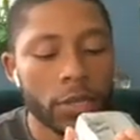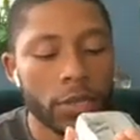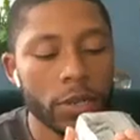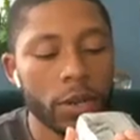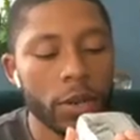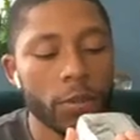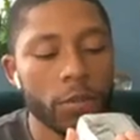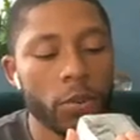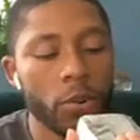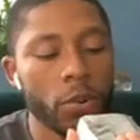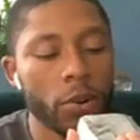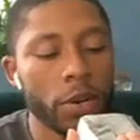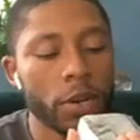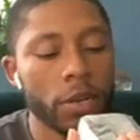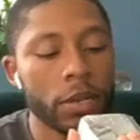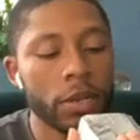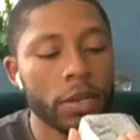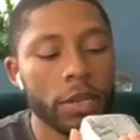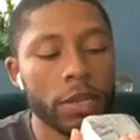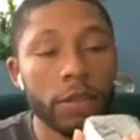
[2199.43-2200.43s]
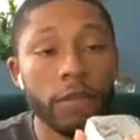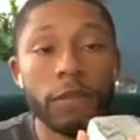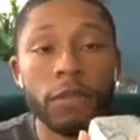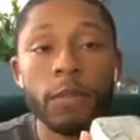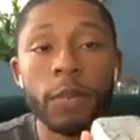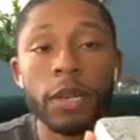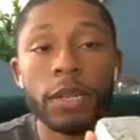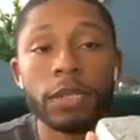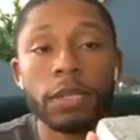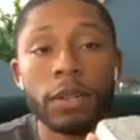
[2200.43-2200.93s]
and our important
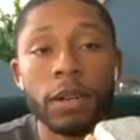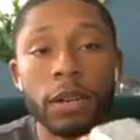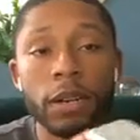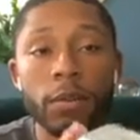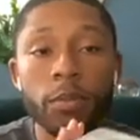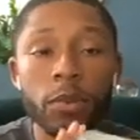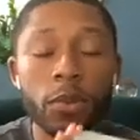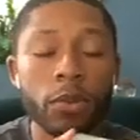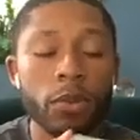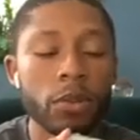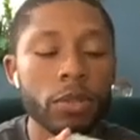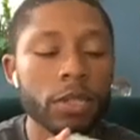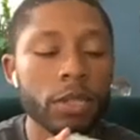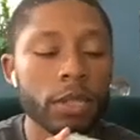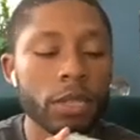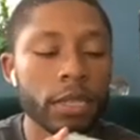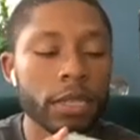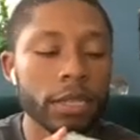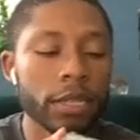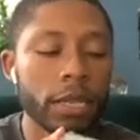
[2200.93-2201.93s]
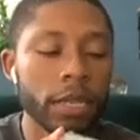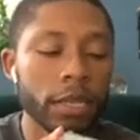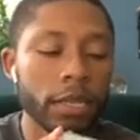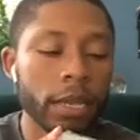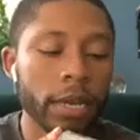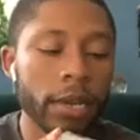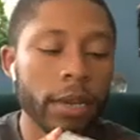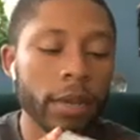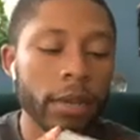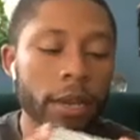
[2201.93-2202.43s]
information, our computers and things like
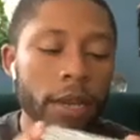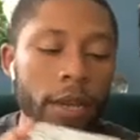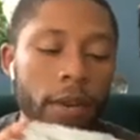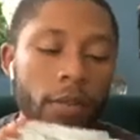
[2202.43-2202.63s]
that.